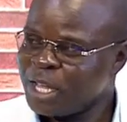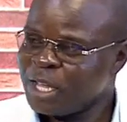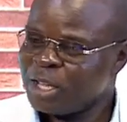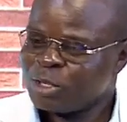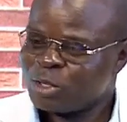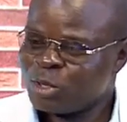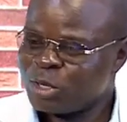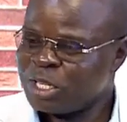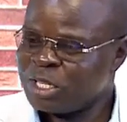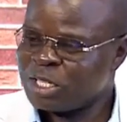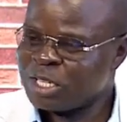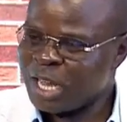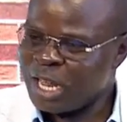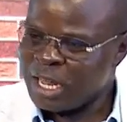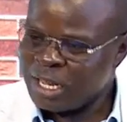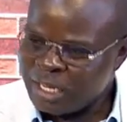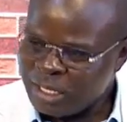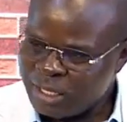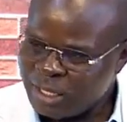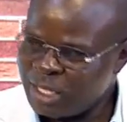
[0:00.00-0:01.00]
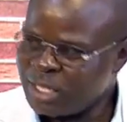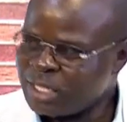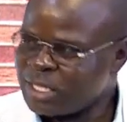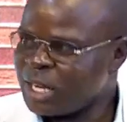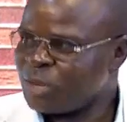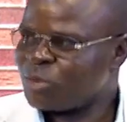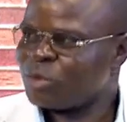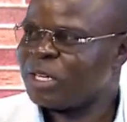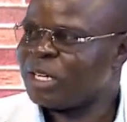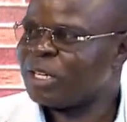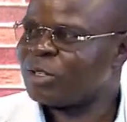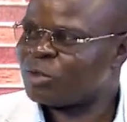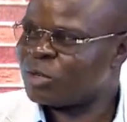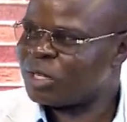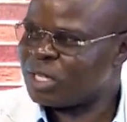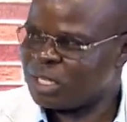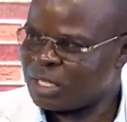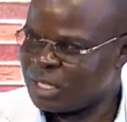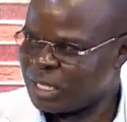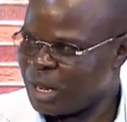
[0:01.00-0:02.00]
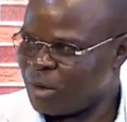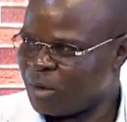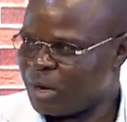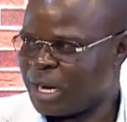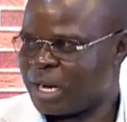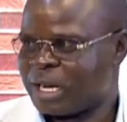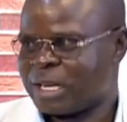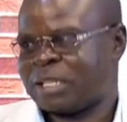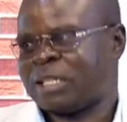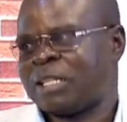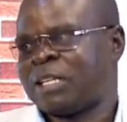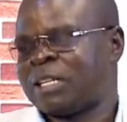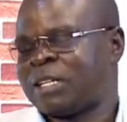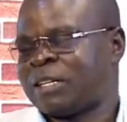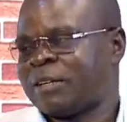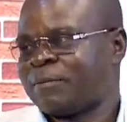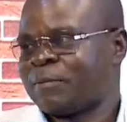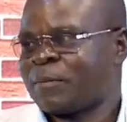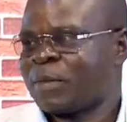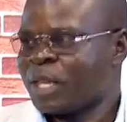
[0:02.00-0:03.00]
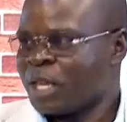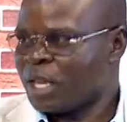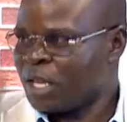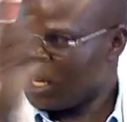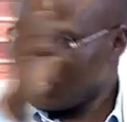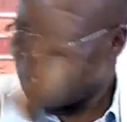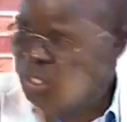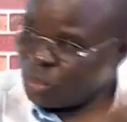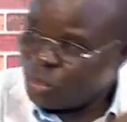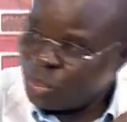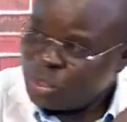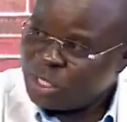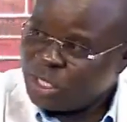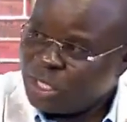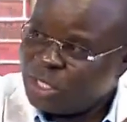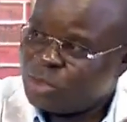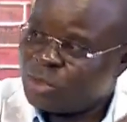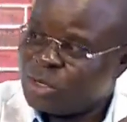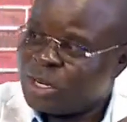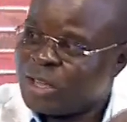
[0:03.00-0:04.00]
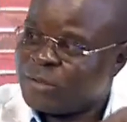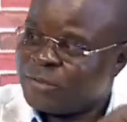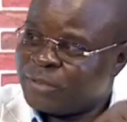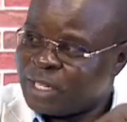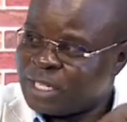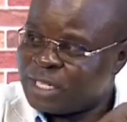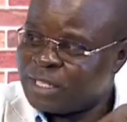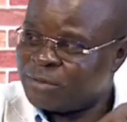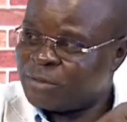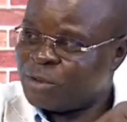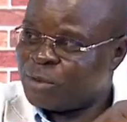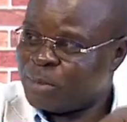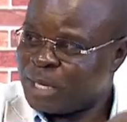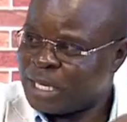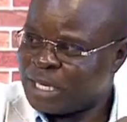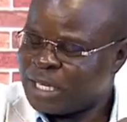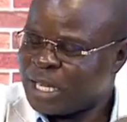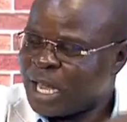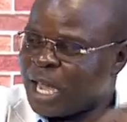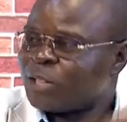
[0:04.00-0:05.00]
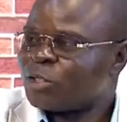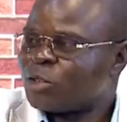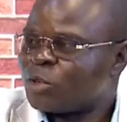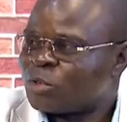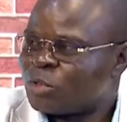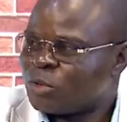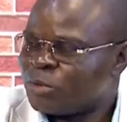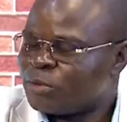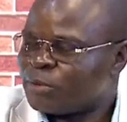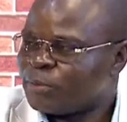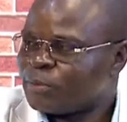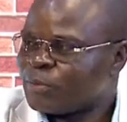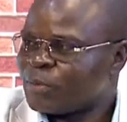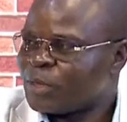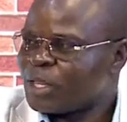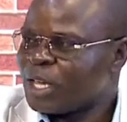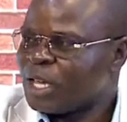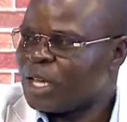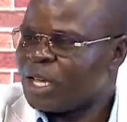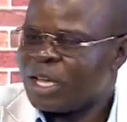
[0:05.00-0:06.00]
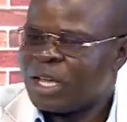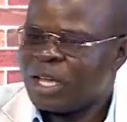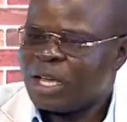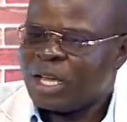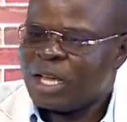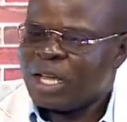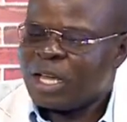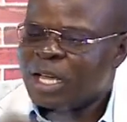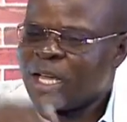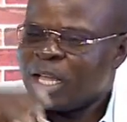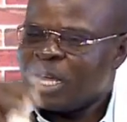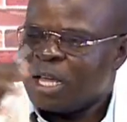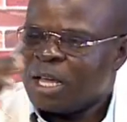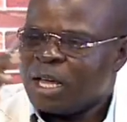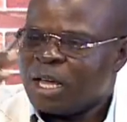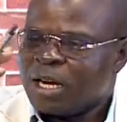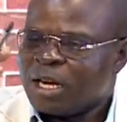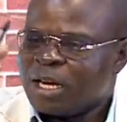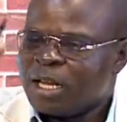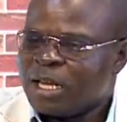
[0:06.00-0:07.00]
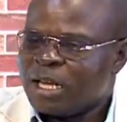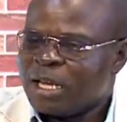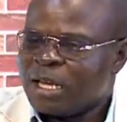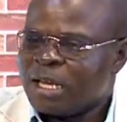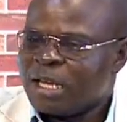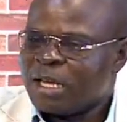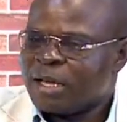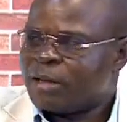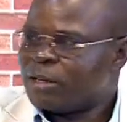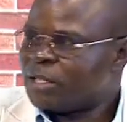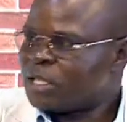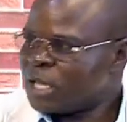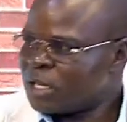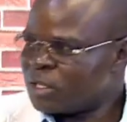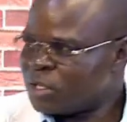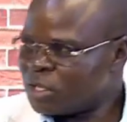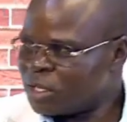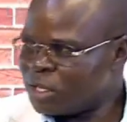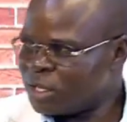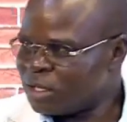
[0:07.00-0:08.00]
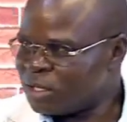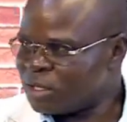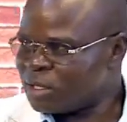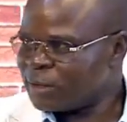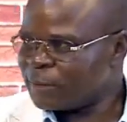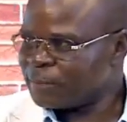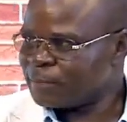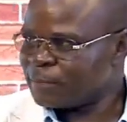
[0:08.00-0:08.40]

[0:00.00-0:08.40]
So these are things that we need to test our learners in. It goes into the affective domain I talked of. The research skills.